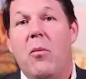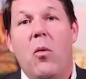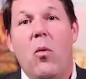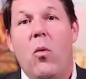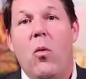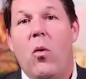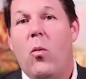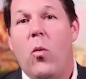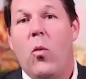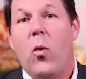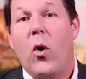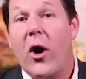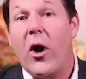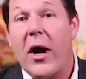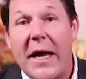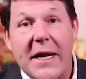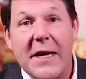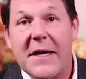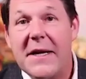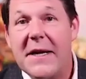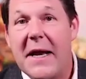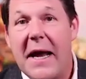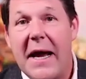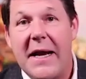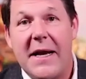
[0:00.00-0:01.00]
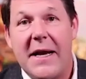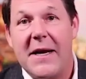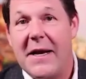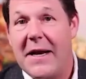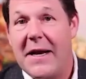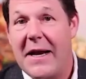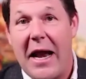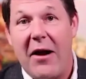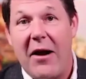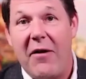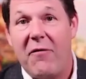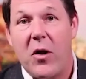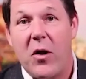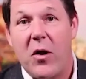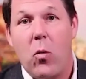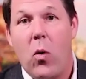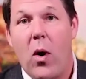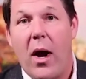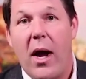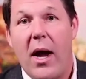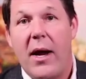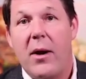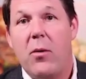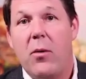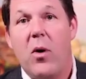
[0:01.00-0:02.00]
We're inundated in every
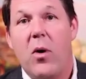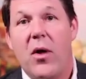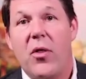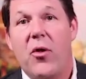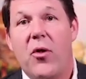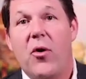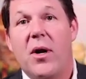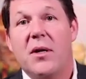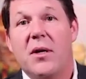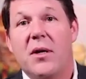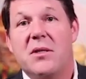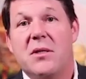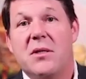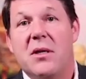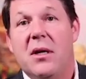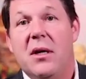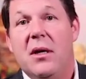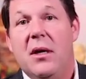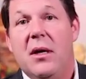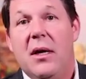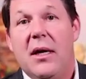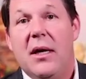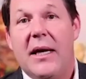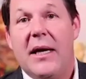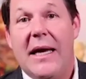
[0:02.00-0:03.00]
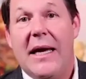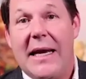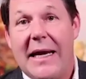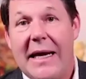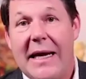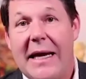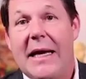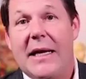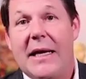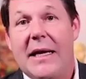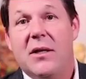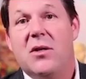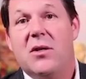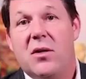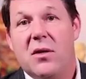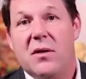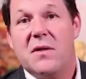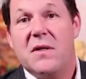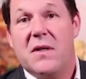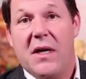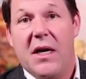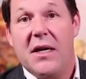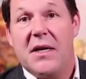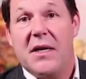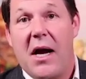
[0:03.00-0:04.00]
way, whether it's getting in to
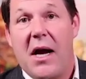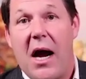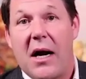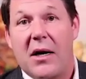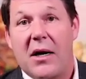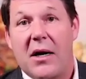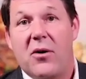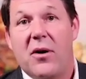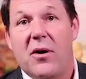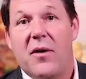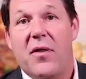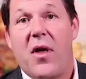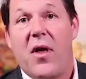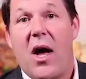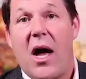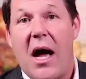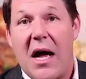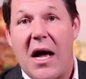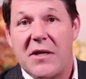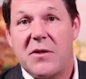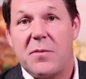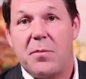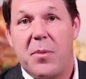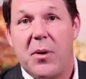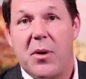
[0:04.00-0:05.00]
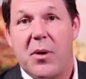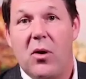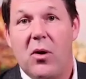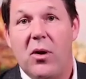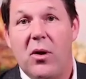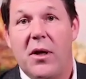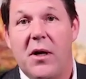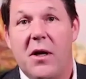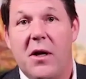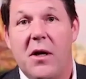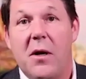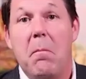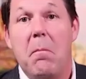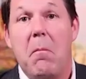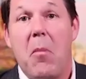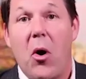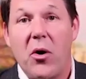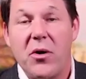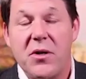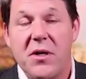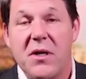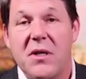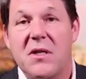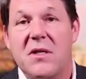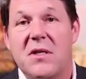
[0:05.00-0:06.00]
see a doctor at the hospital in an
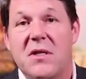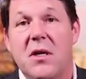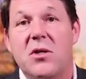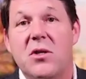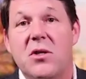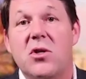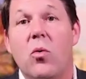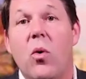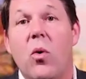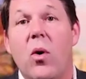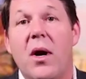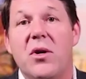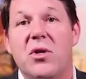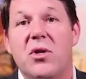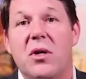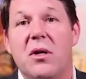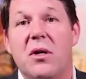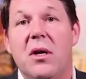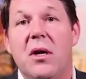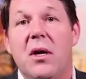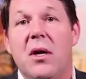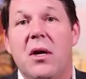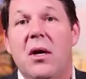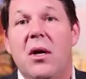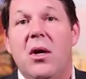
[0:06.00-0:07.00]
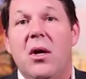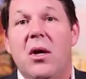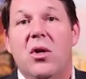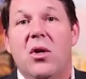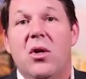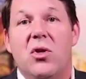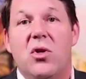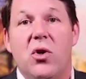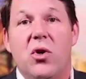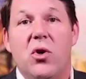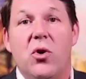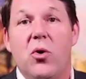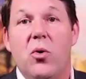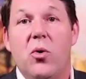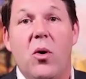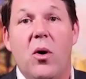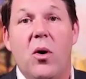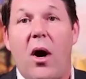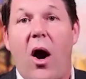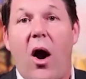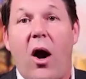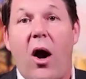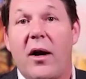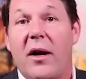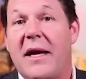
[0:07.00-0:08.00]
emergent situation, to
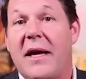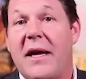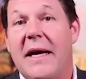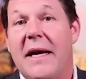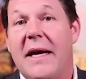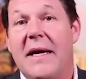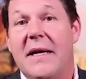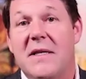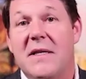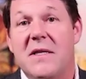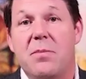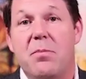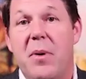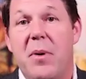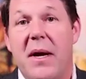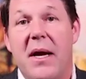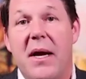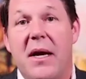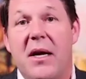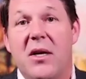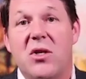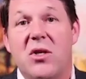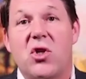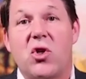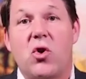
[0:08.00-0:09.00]
our kids being at